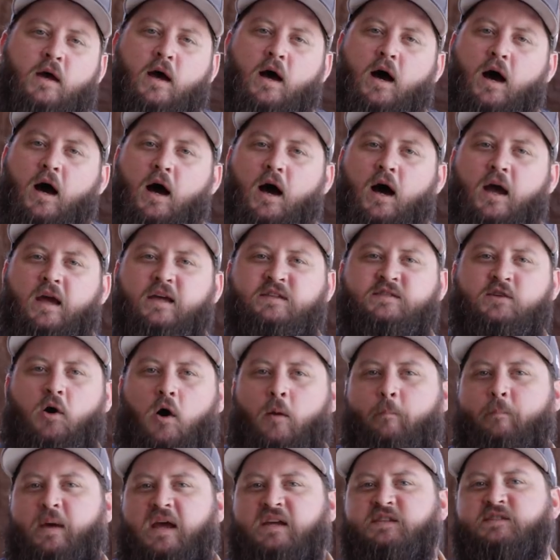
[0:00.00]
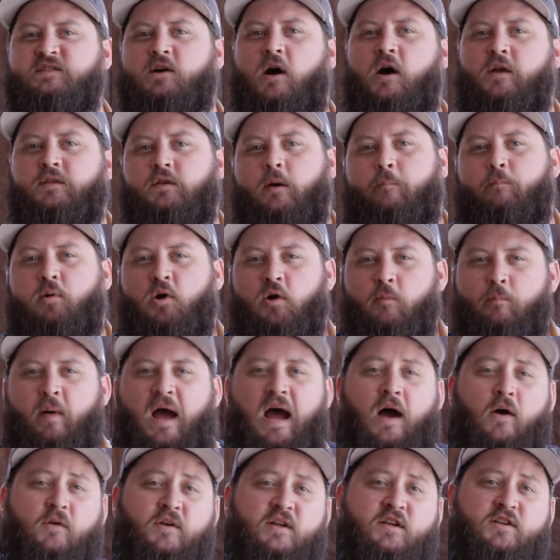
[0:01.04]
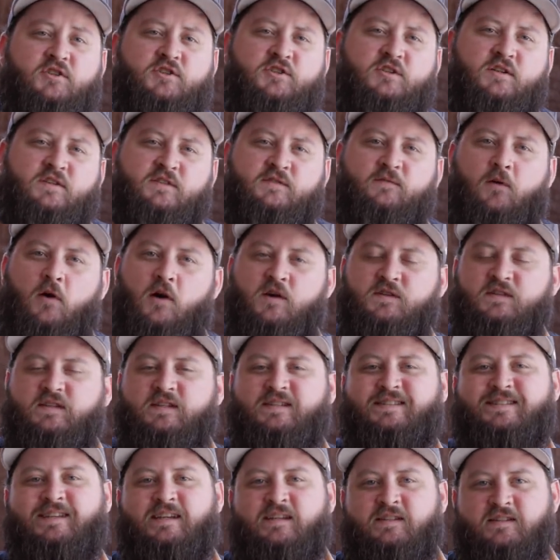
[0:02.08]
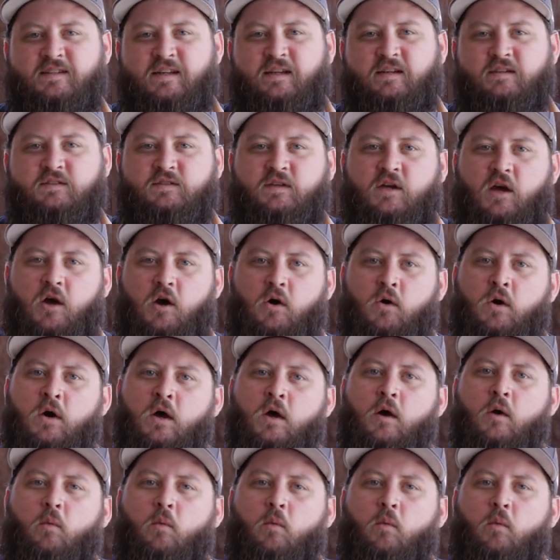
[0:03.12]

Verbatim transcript: Uh, it's all based on the per poundage as far as the seasonings go.